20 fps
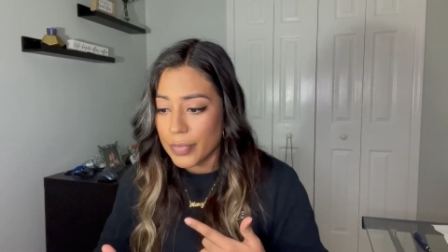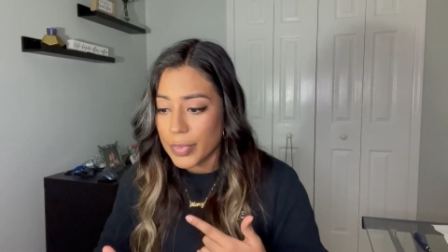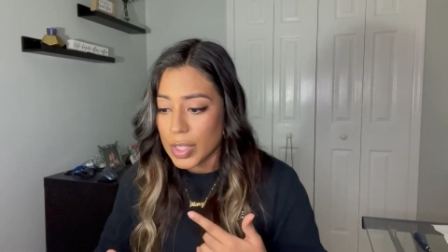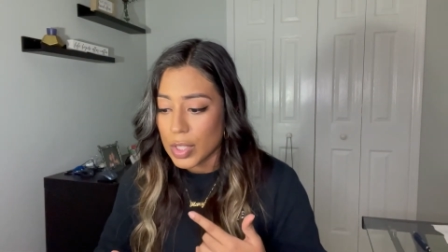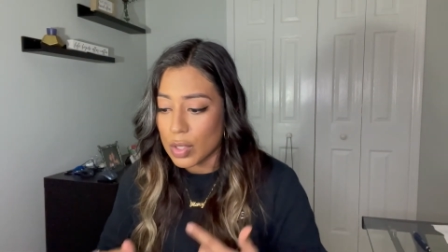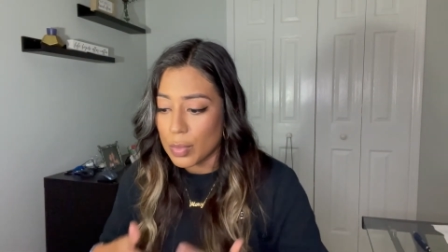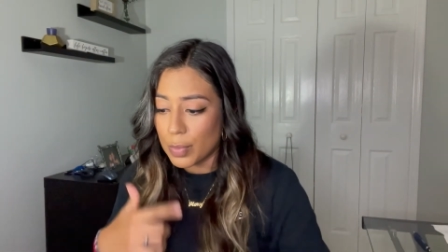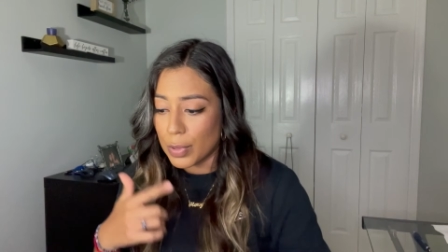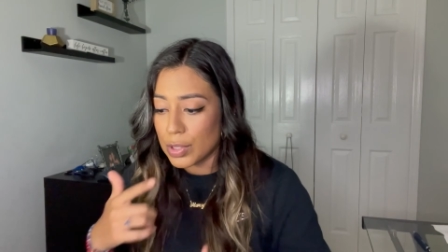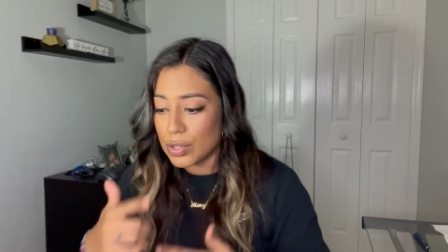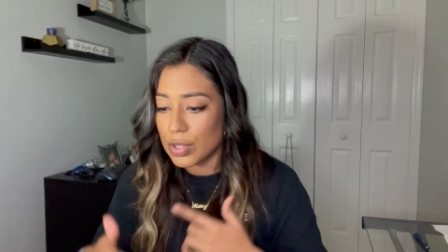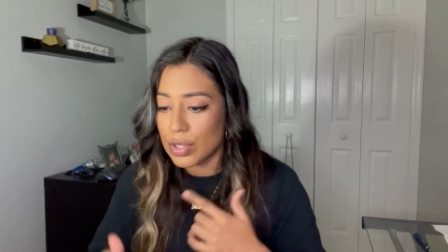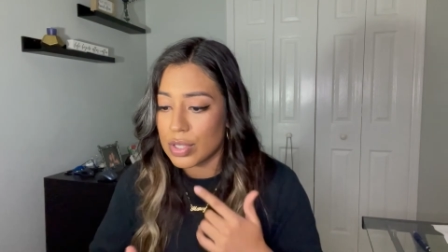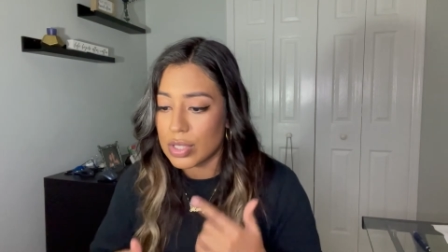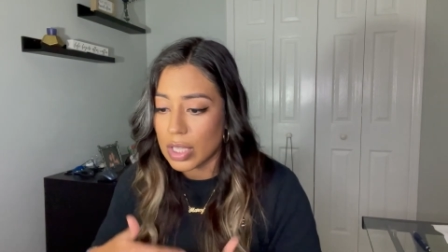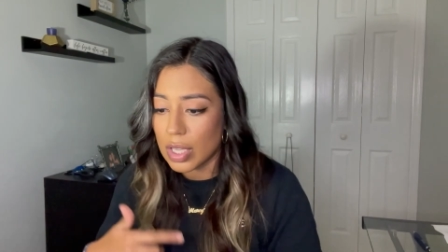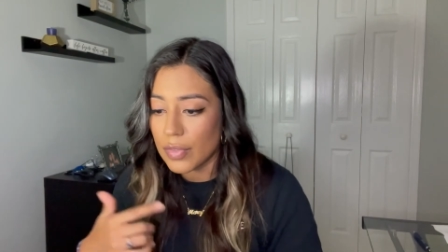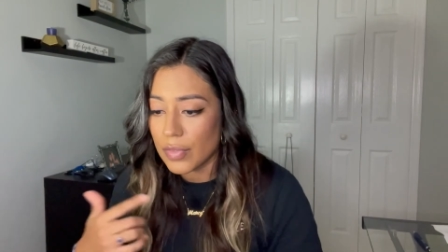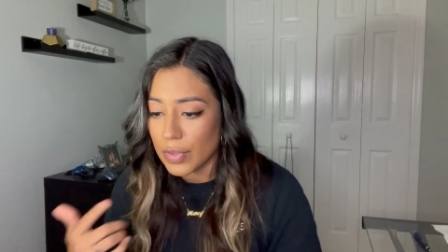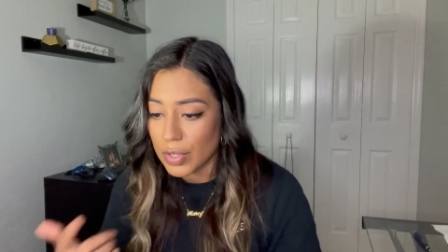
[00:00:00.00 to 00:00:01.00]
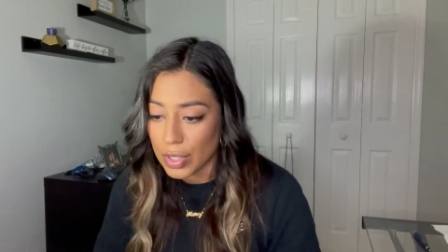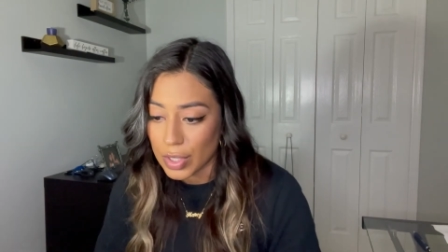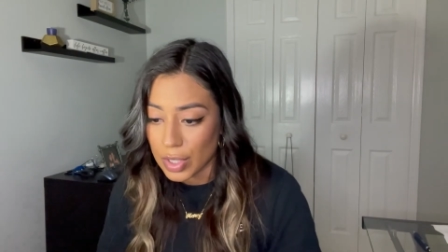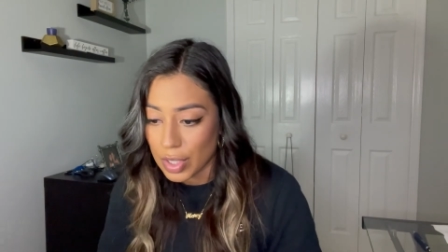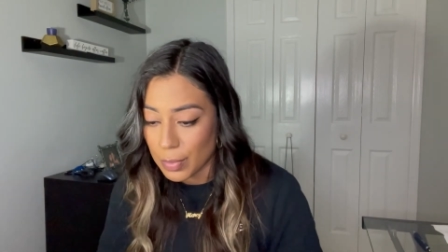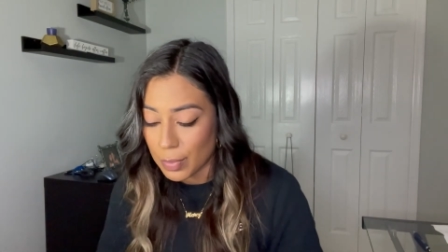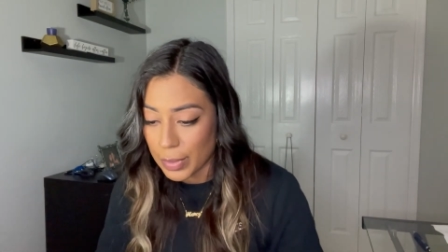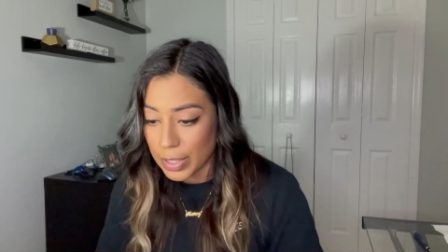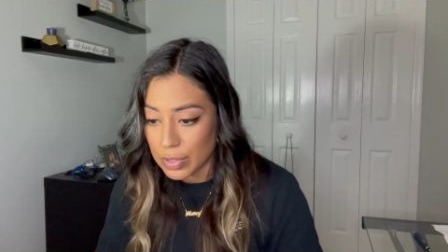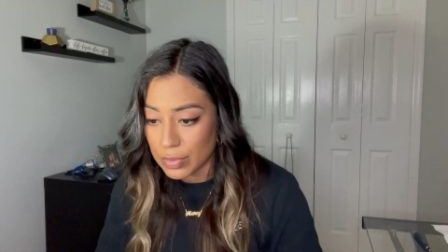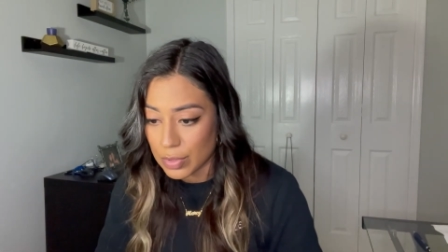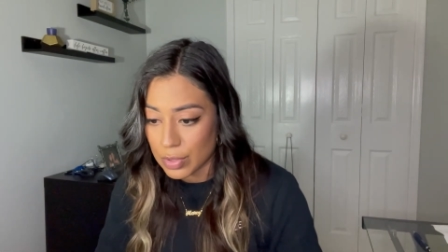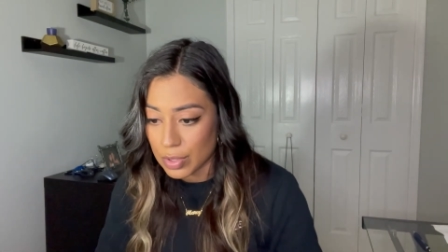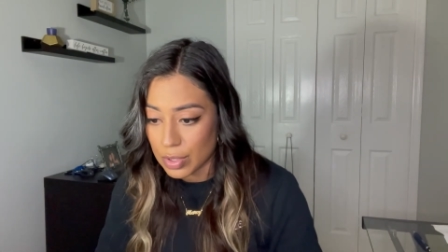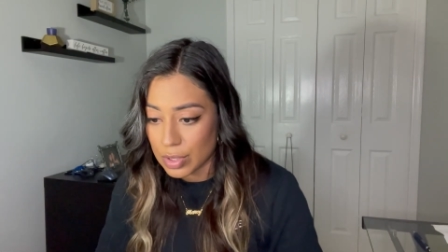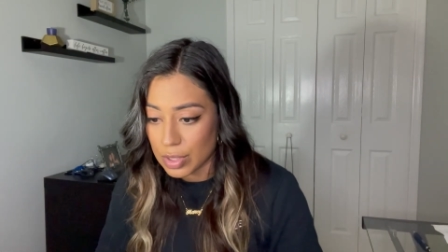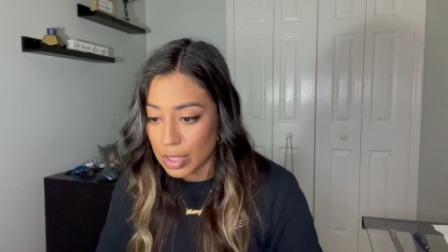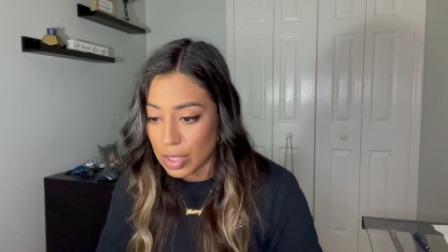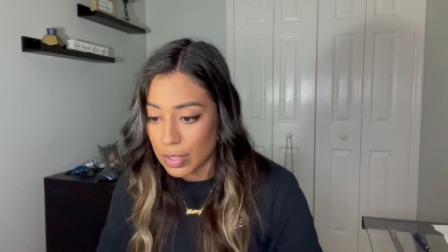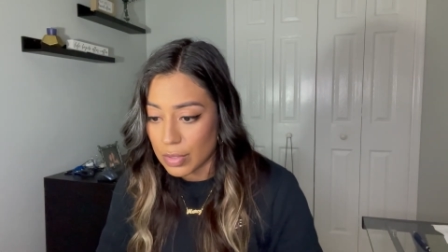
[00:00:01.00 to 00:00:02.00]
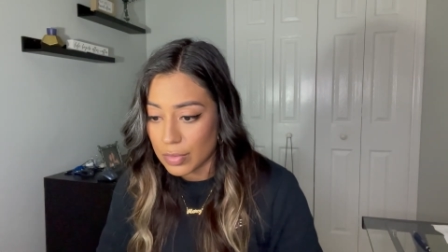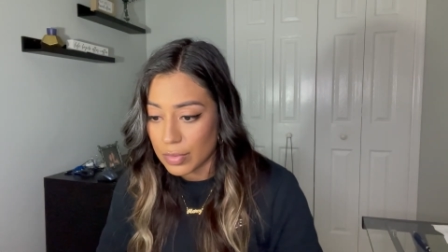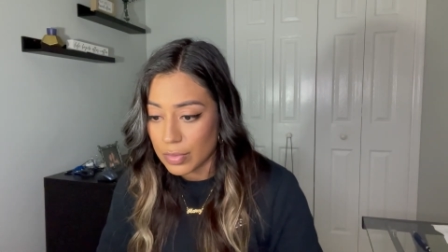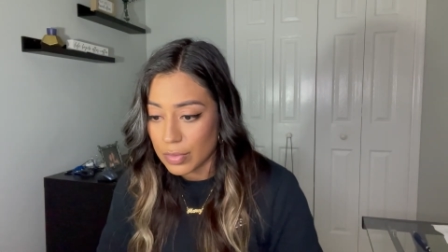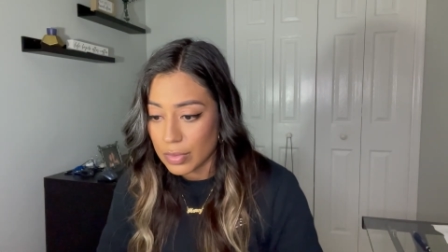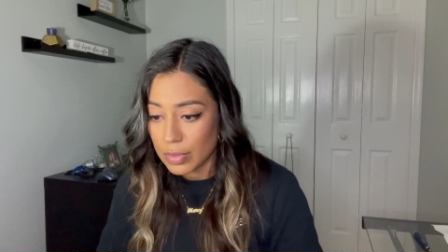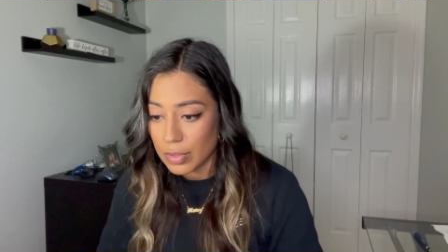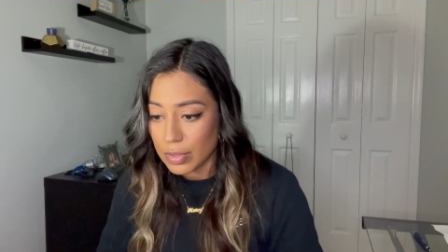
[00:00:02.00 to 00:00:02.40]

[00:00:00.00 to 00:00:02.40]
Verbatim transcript: You put yourself in a good place with yourself.